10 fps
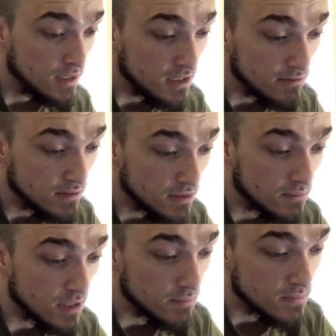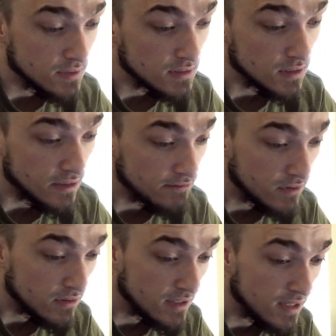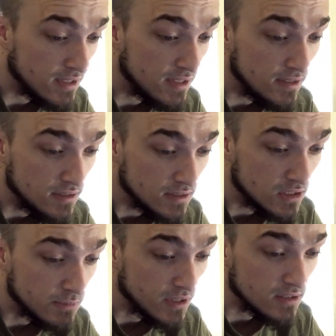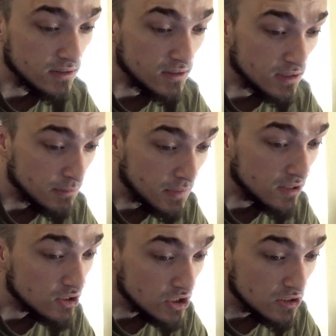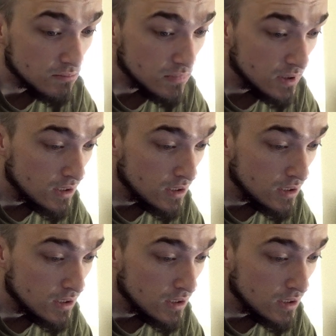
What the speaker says: Even sometimes I felt like I needed to spice things up in the gym